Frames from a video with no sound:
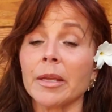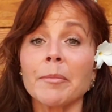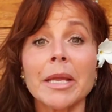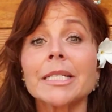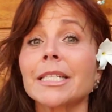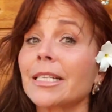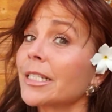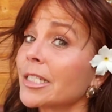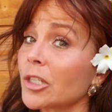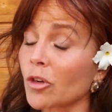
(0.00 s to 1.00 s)
It makes it
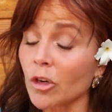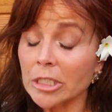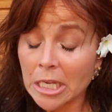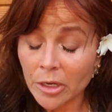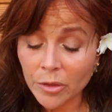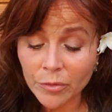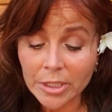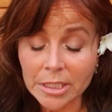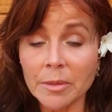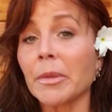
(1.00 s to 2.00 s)
easier. I'll tell you
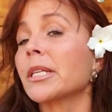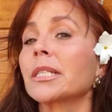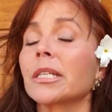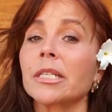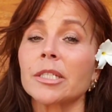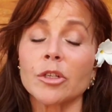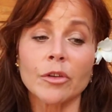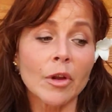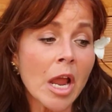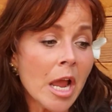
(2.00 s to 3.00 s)
this, it makes it
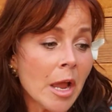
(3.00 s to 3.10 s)
easier